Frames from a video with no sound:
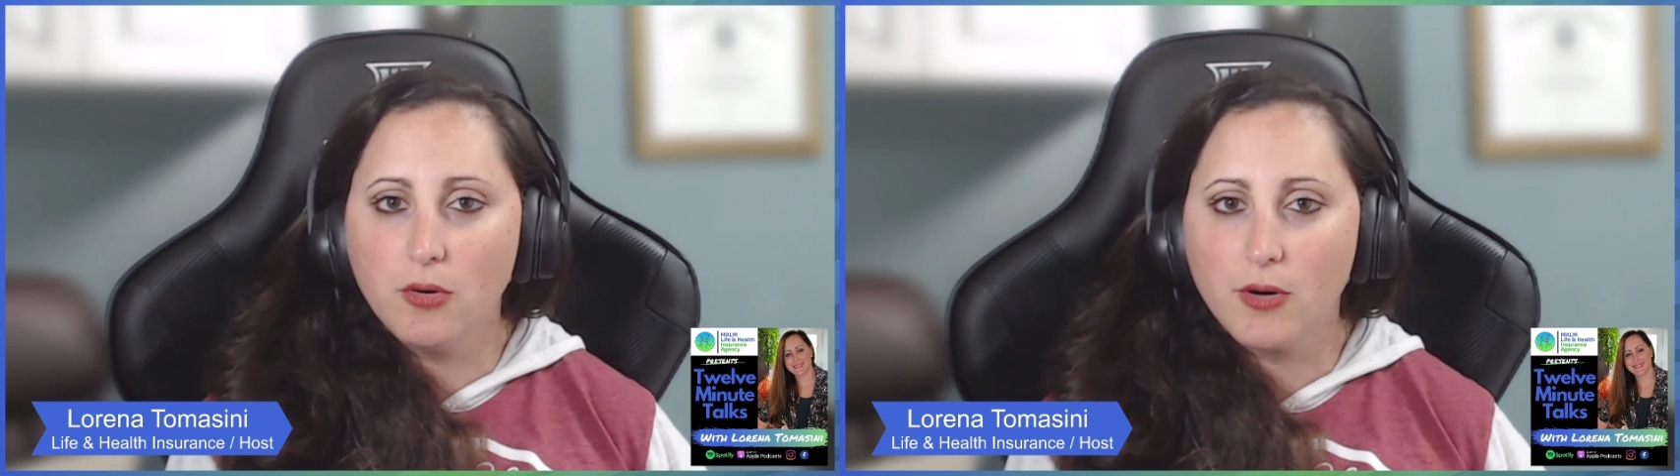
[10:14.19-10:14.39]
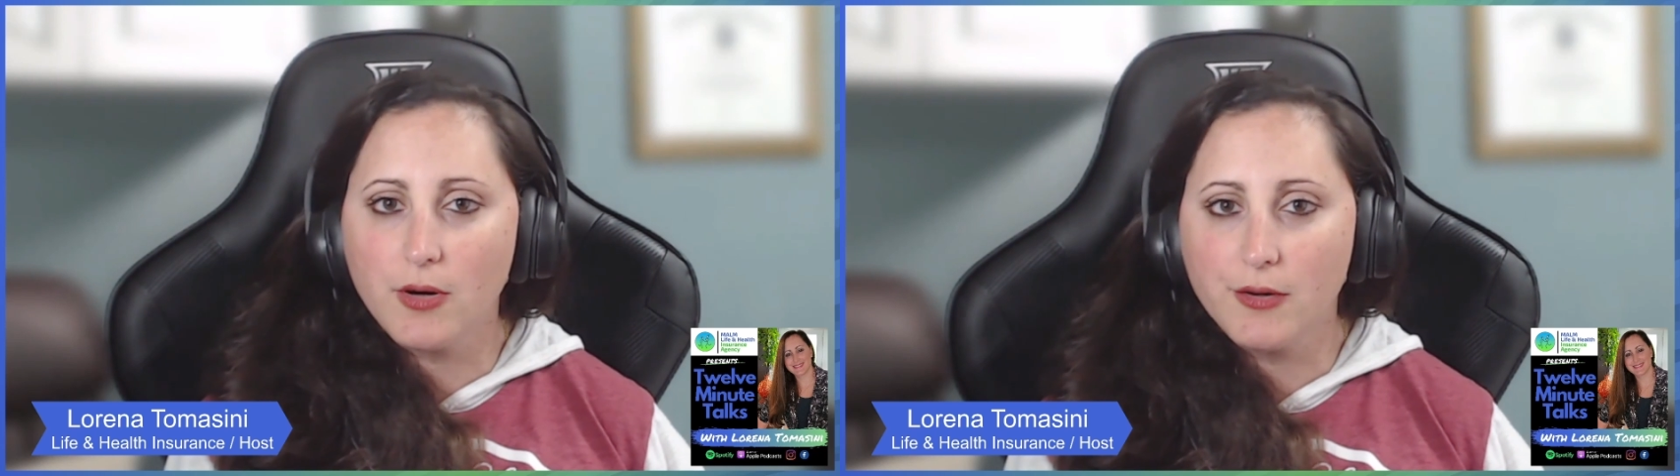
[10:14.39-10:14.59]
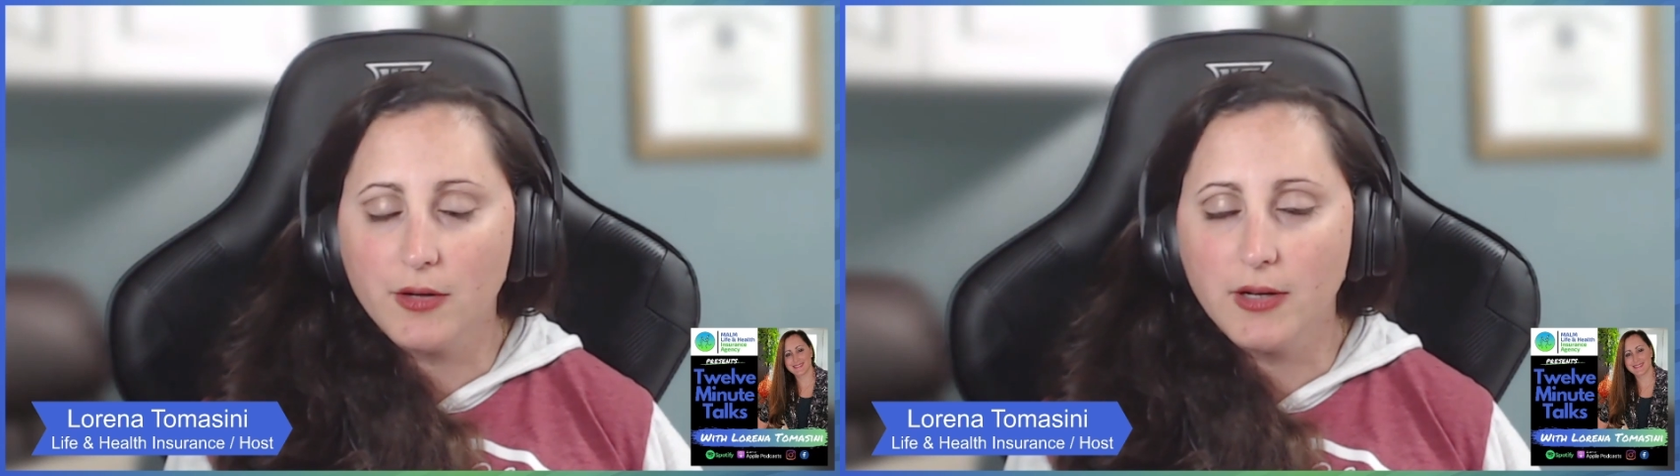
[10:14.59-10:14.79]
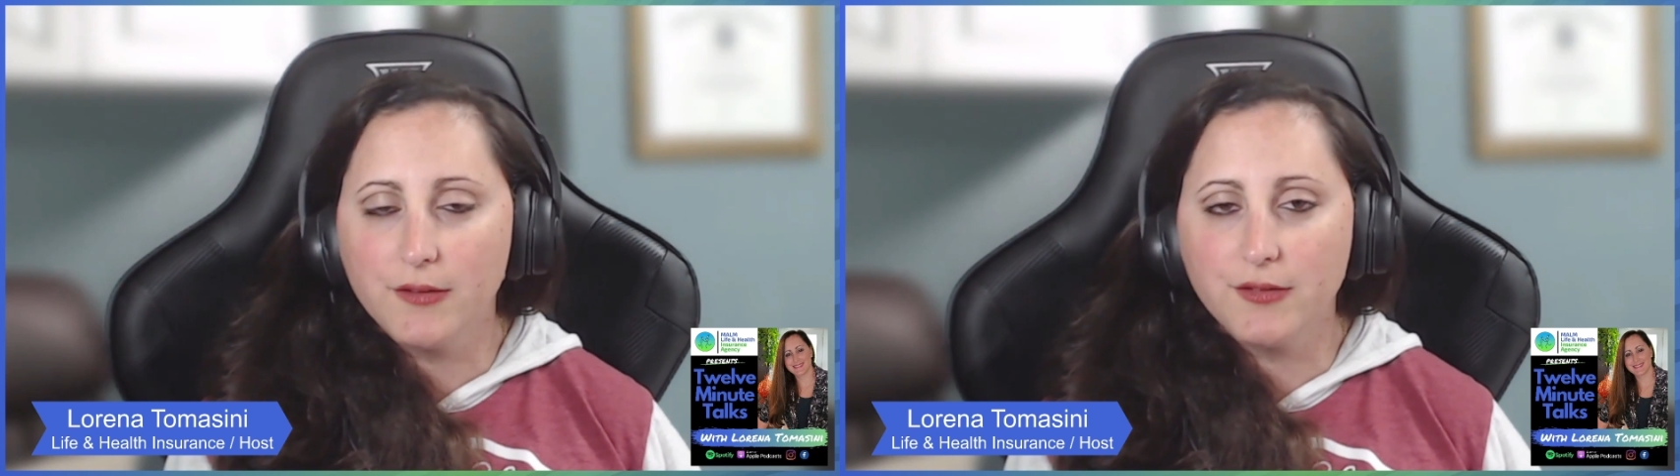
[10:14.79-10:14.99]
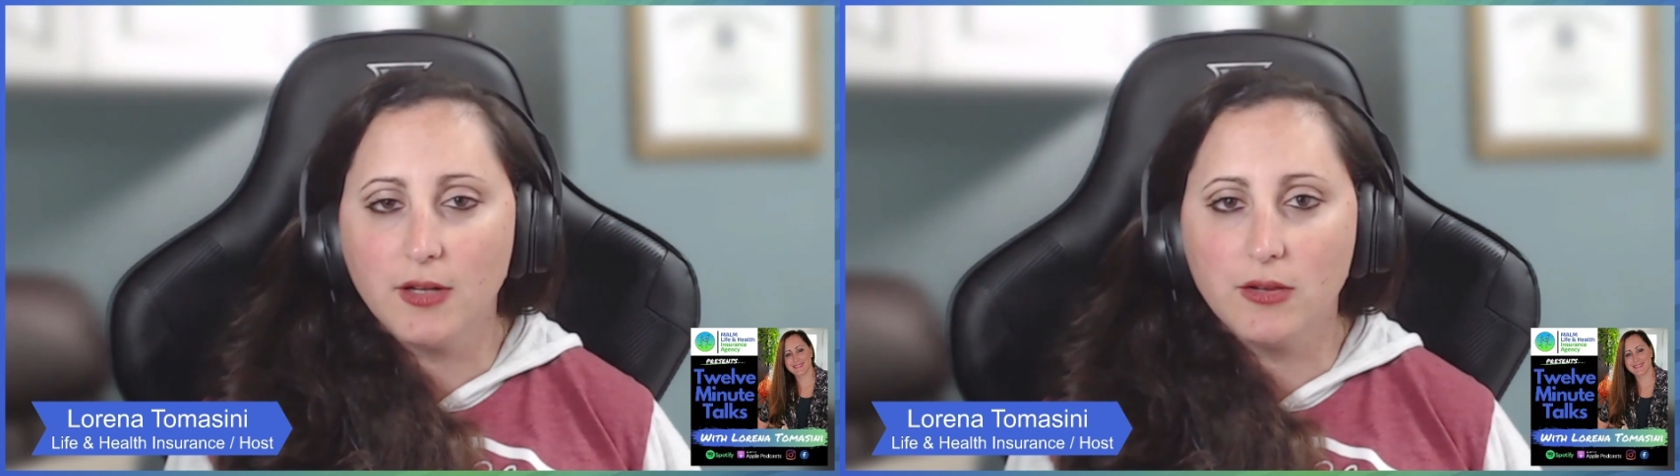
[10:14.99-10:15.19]
or you're
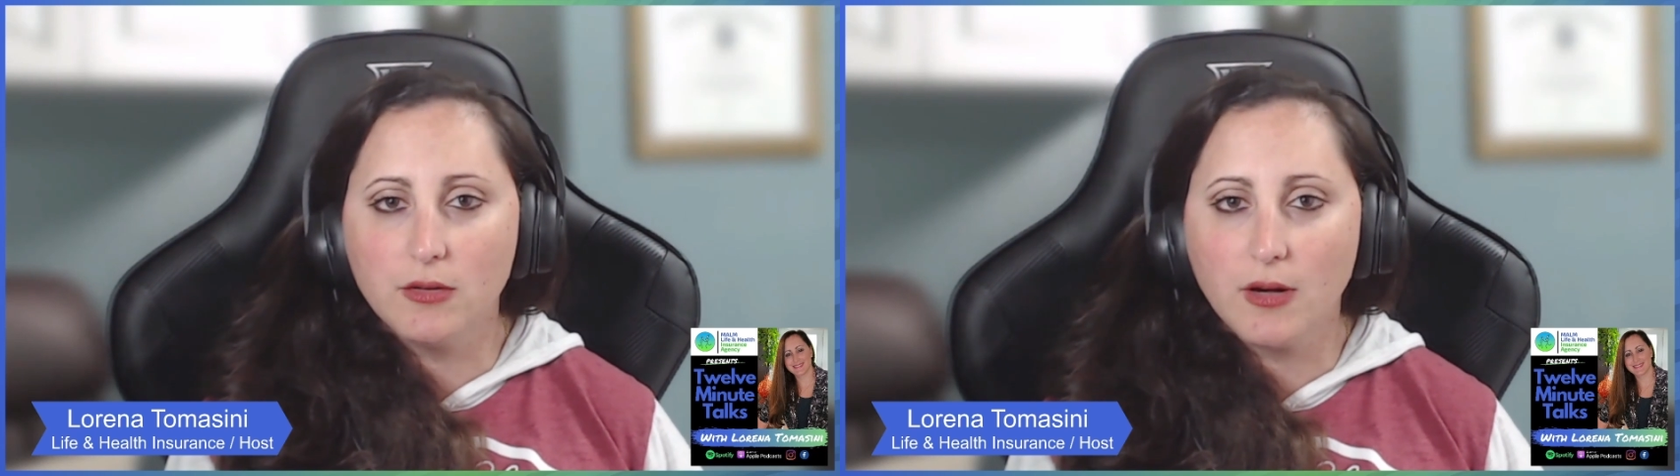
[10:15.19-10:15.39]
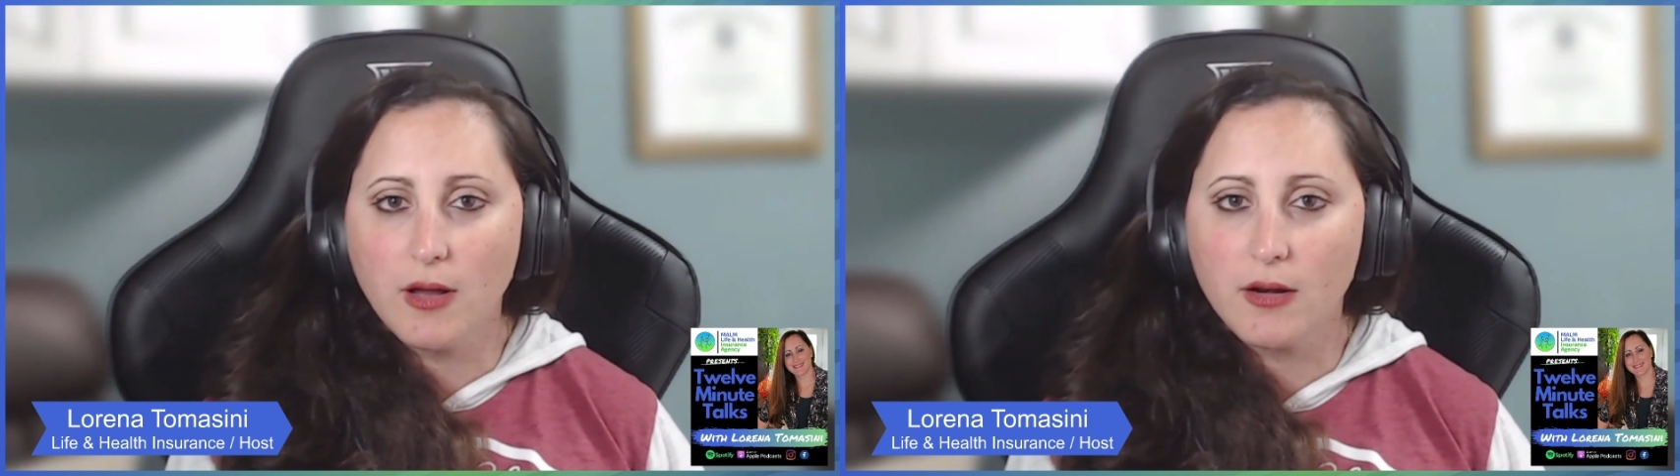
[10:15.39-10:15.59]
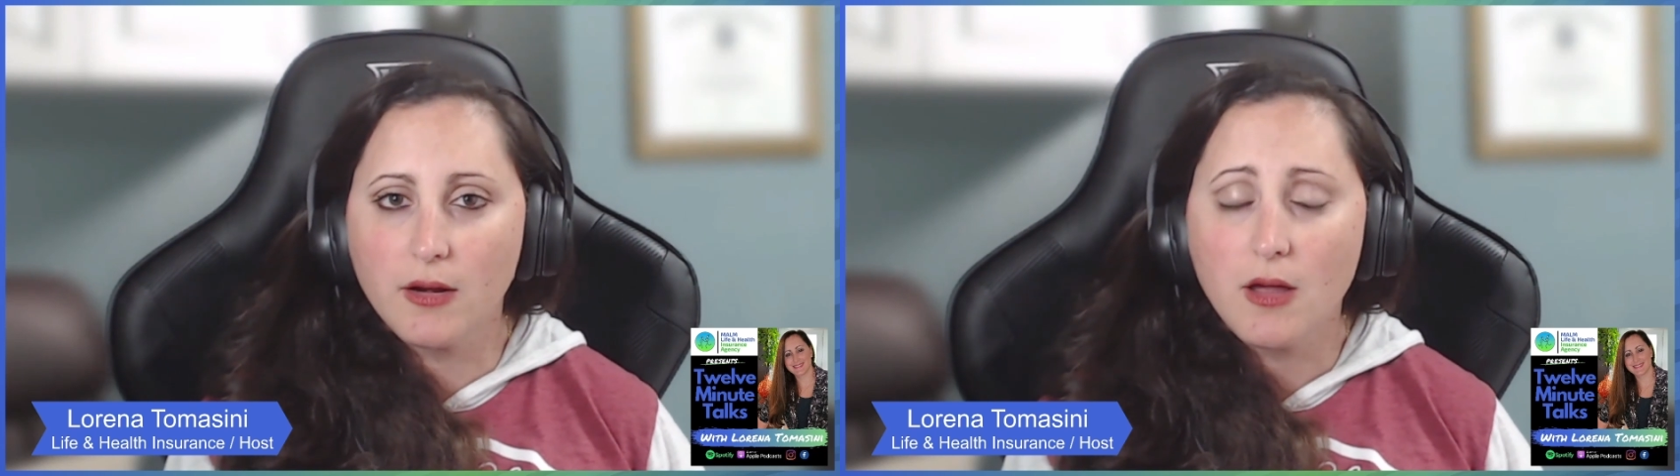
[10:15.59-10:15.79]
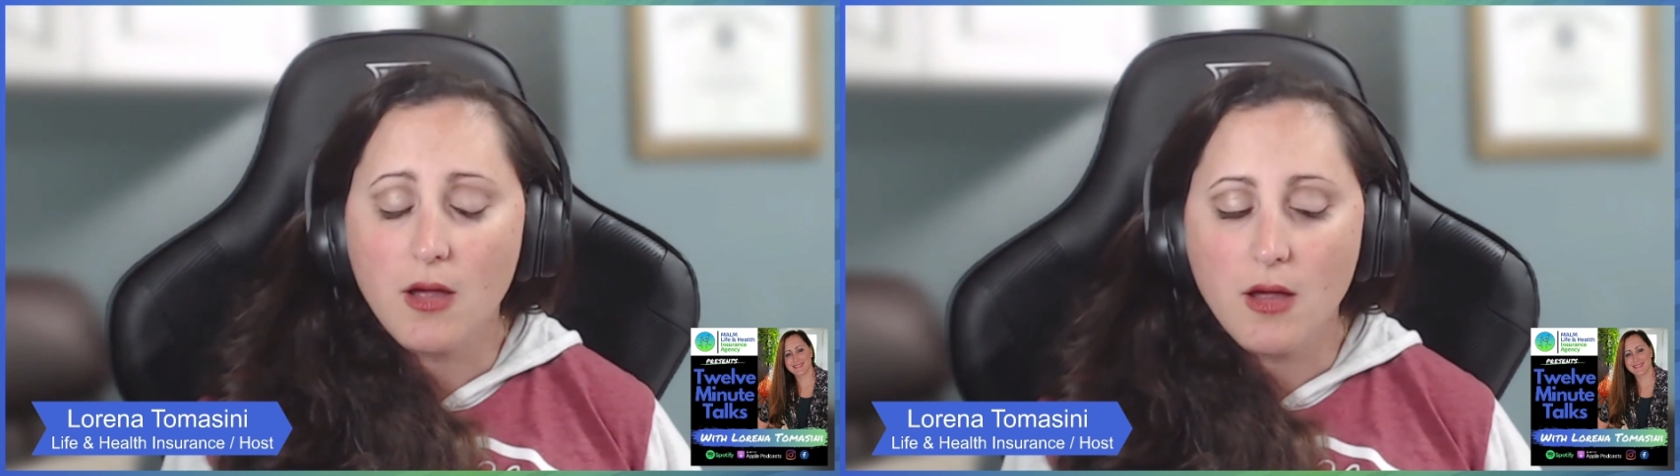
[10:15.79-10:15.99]
listening to it on